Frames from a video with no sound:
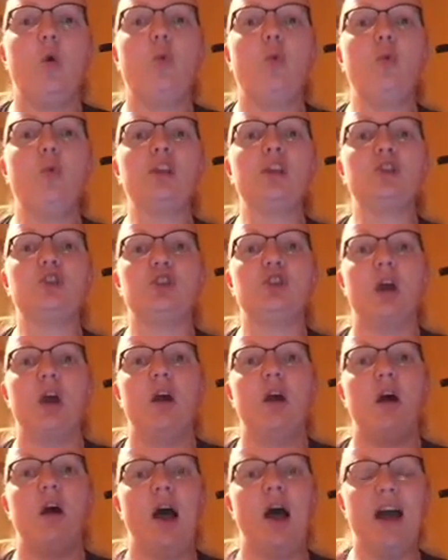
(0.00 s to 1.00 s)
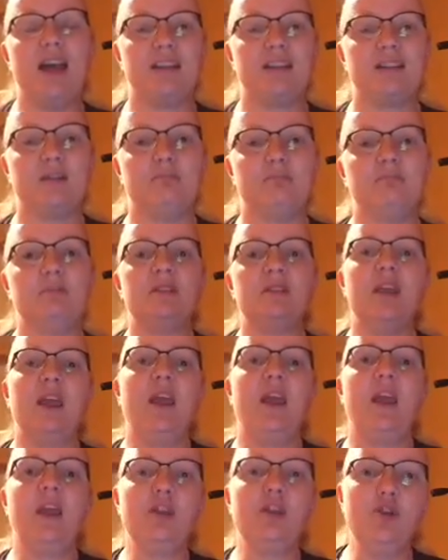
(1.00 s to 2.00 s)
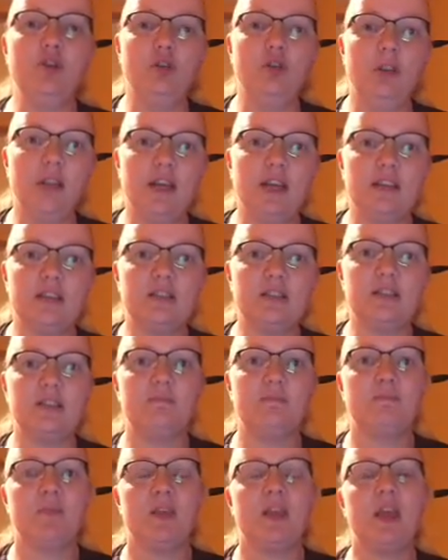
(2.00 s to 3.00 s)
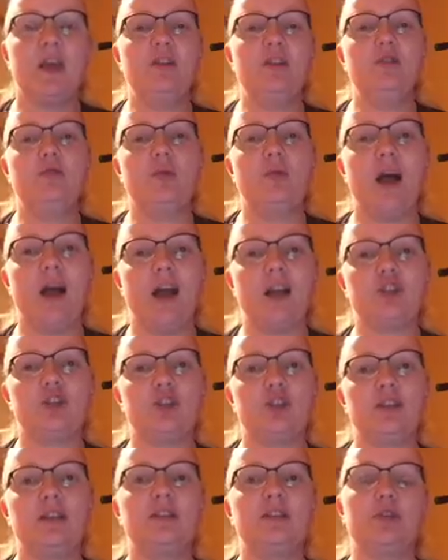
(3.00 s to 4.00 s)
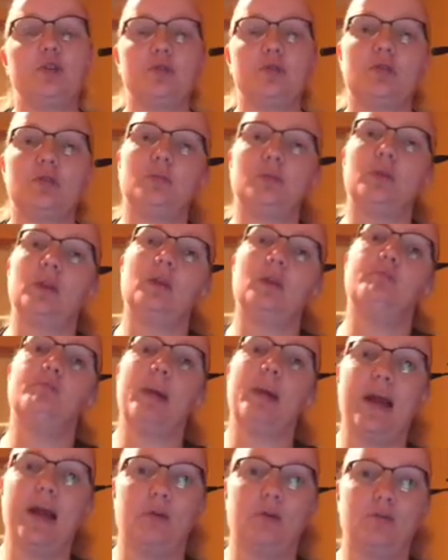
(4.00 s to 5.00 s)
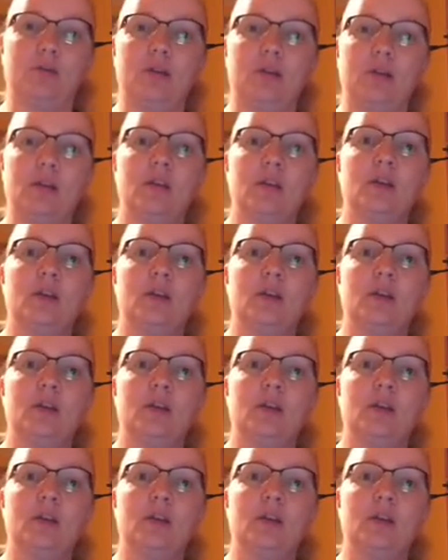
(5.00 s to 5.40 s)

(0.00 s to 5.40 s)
Which items in your list can you actually do something about?